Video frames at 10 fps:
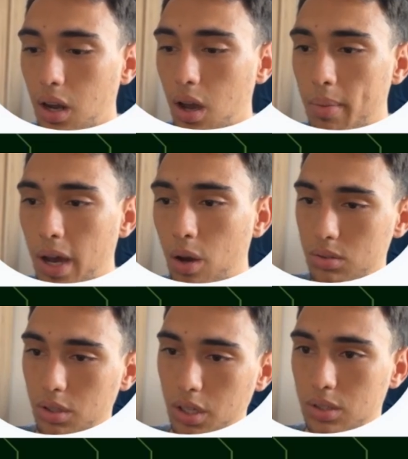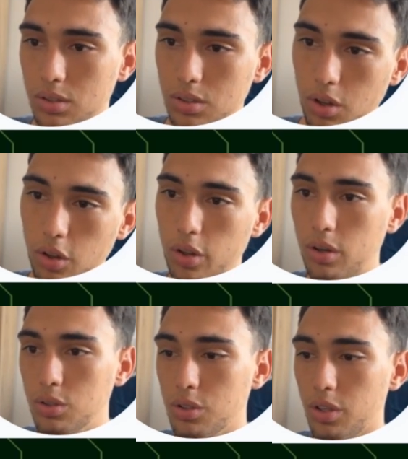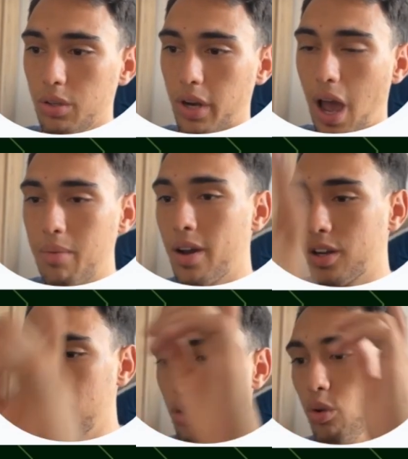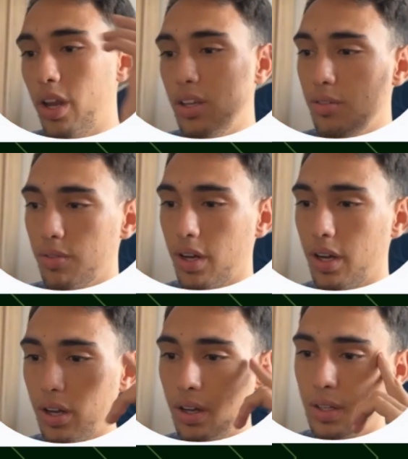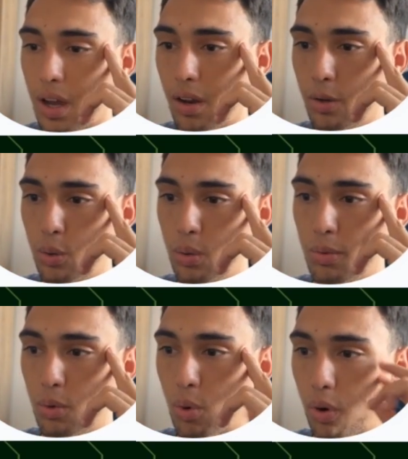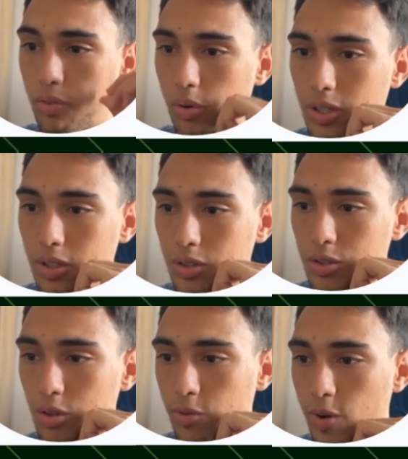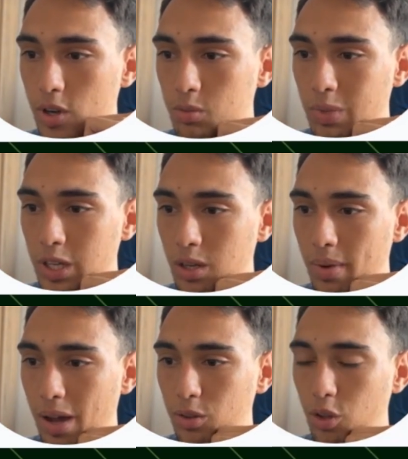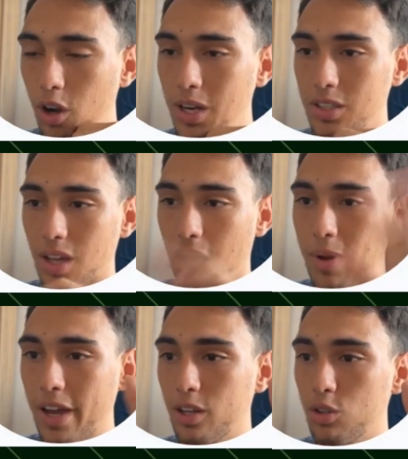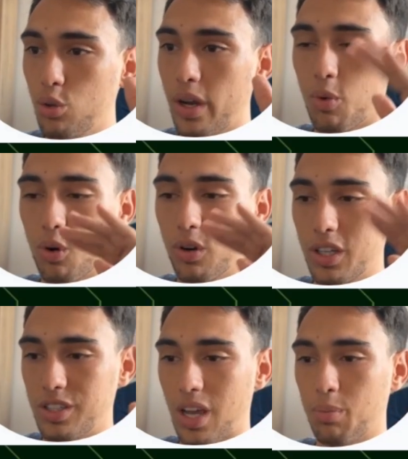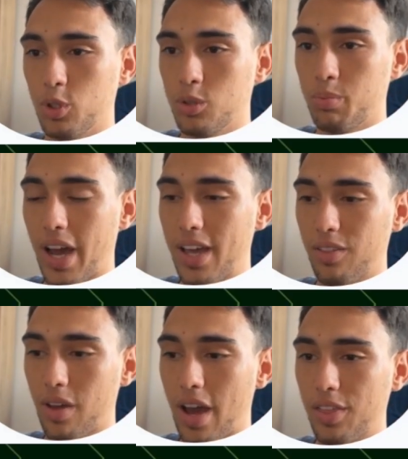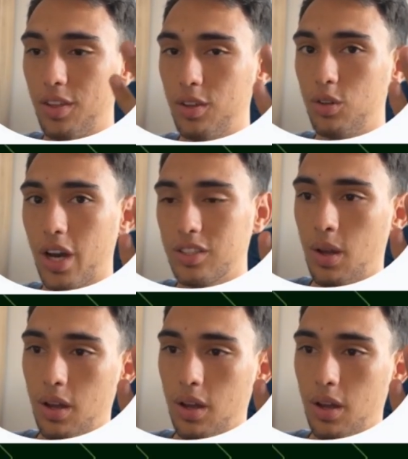trabajo. Okay, so those are that one. I'm not gonna do any of how long have you been recording for? So far it's been about 30 minutes. I'm not gonna do any more examples, but I think you guys